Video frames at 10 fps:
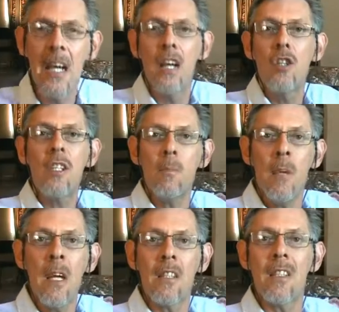It just
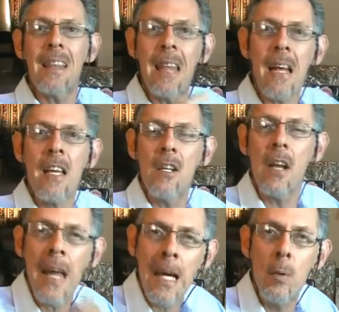means that that is
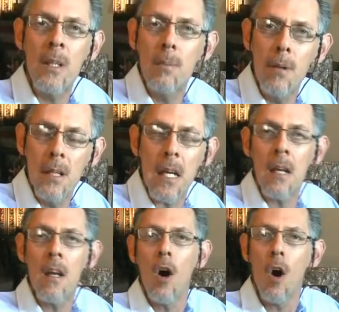an equitable
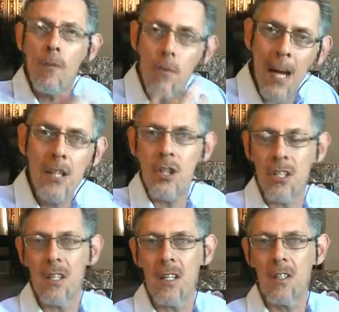deed of
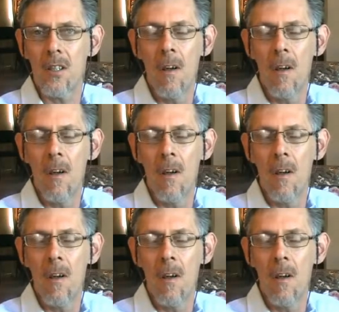righteousness.